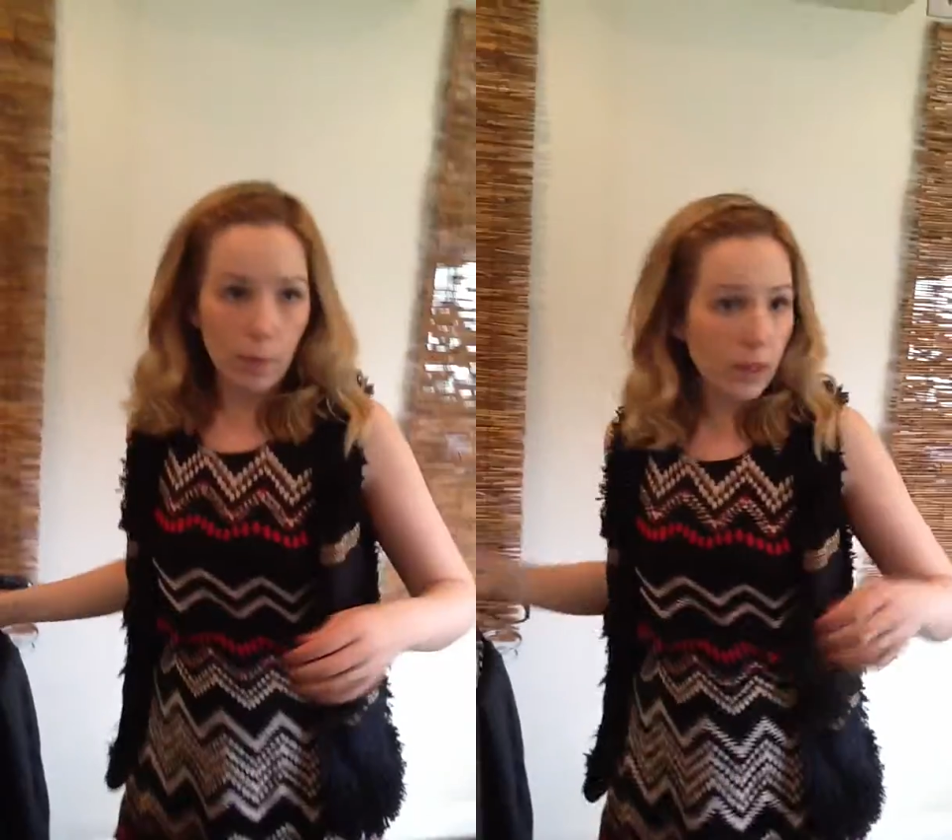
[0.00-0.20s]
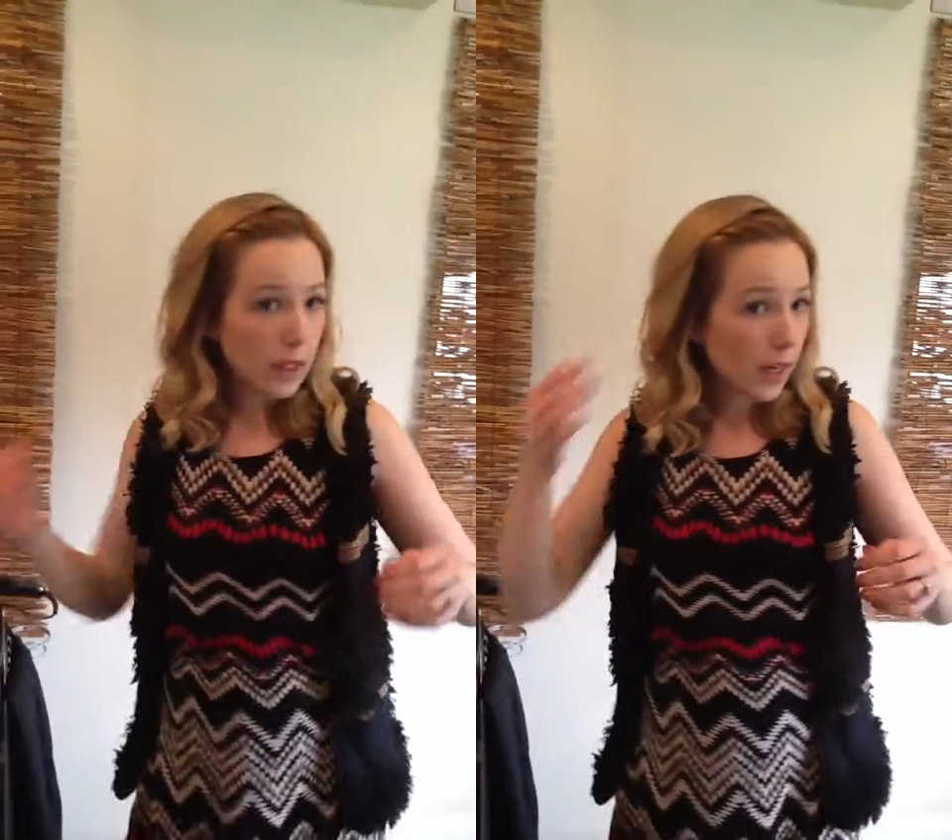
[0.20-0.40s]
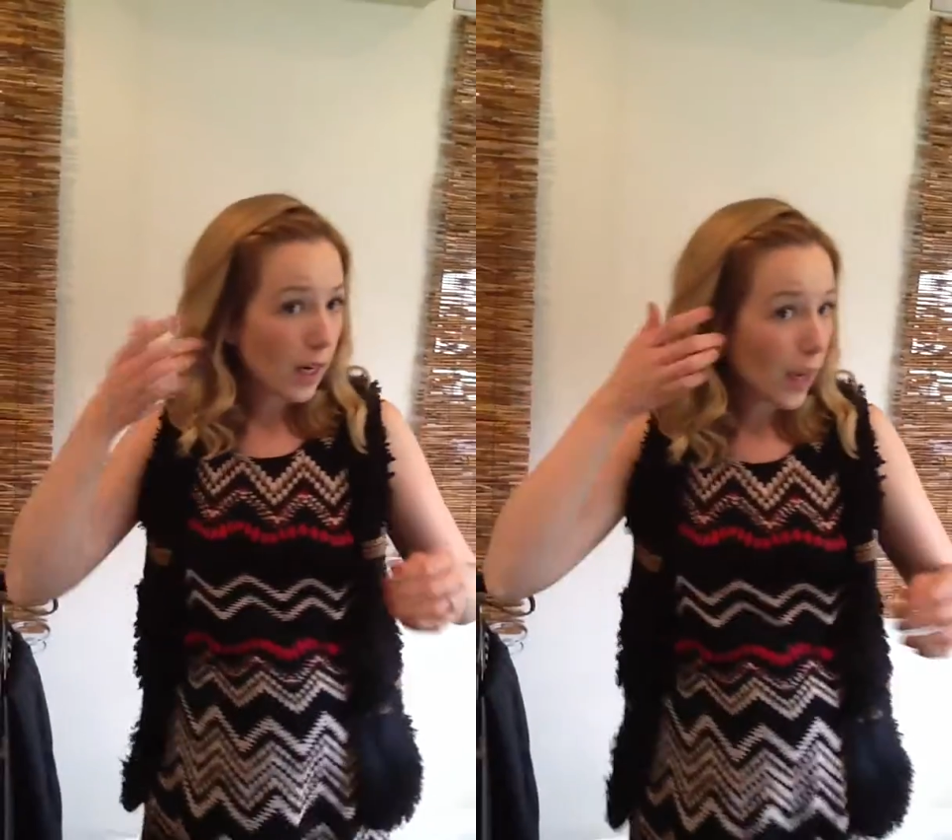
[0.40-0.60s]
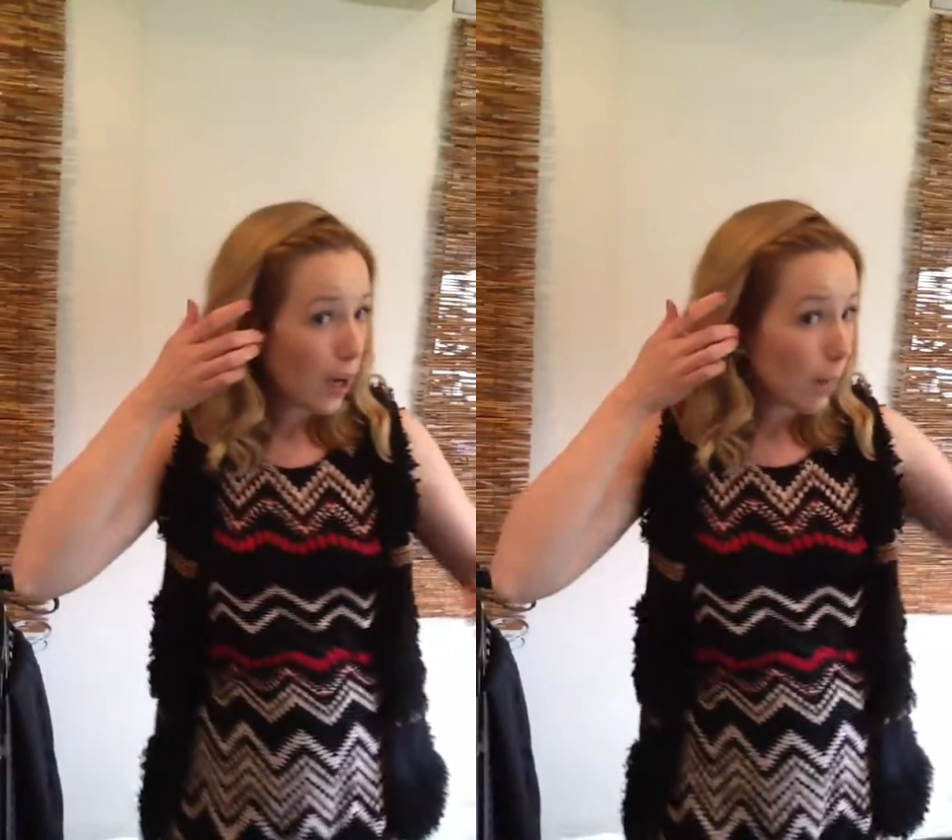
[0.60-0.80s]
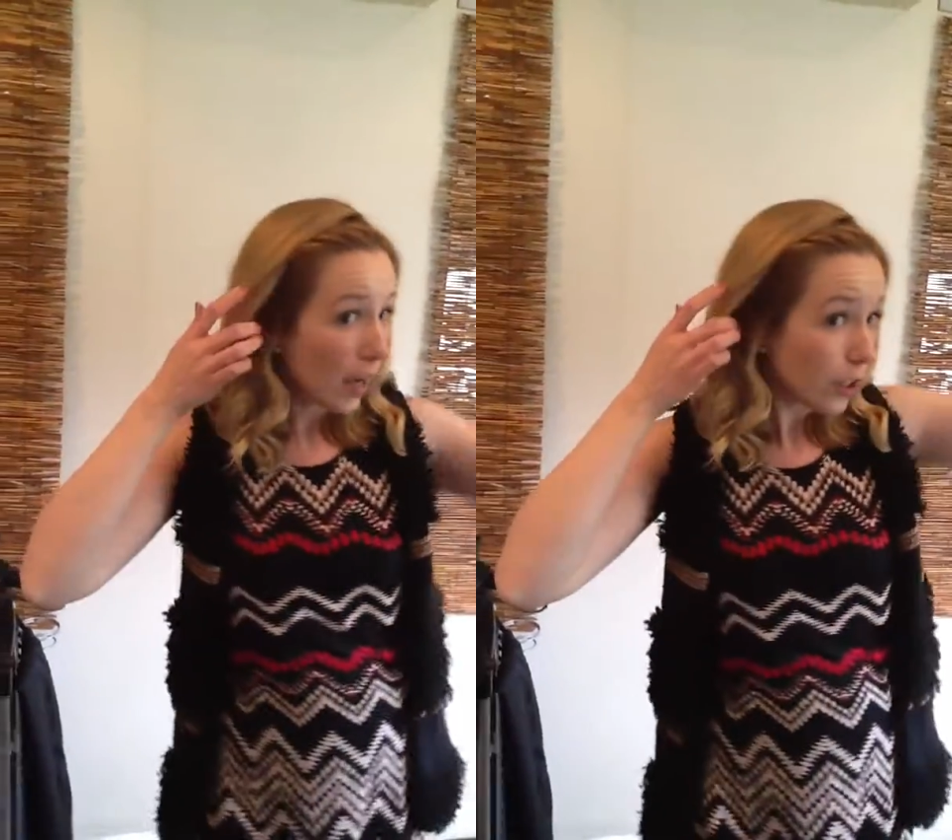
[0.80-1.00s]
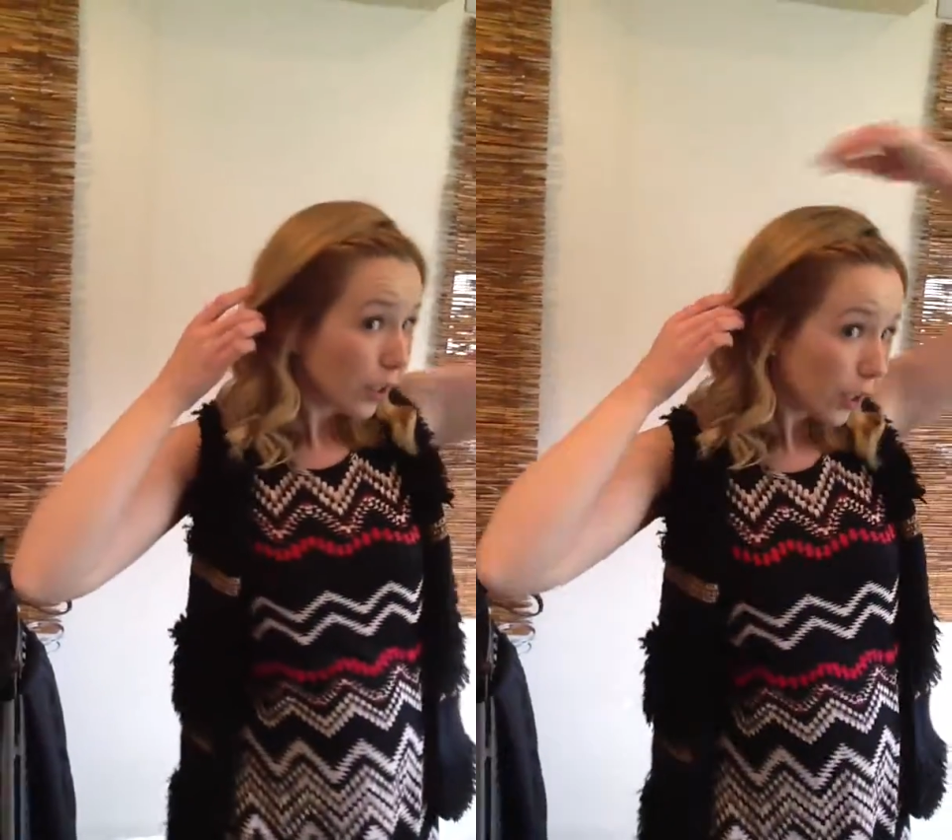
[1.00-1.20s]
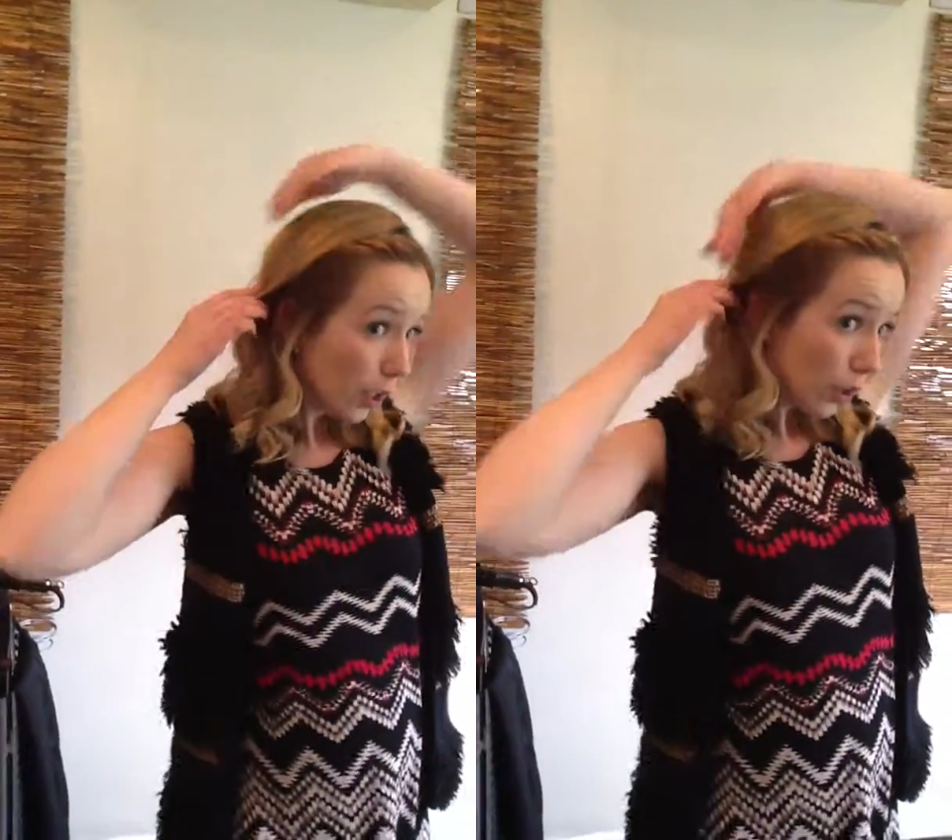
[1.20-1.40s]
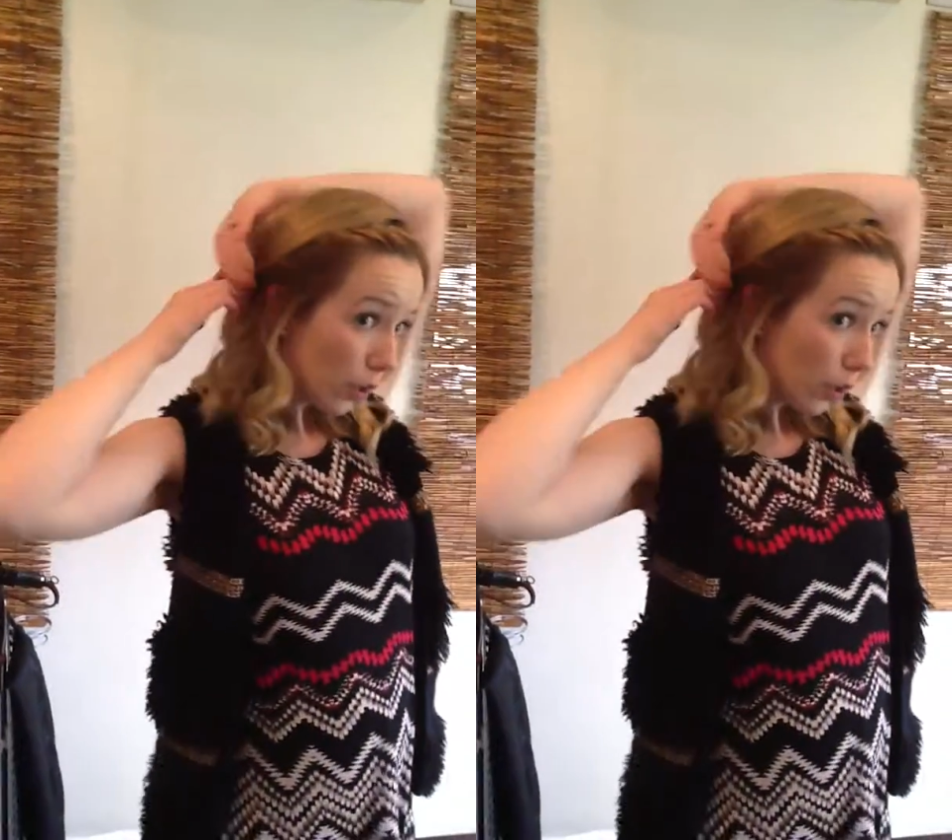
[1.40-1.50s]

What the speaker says: But today I'm actually going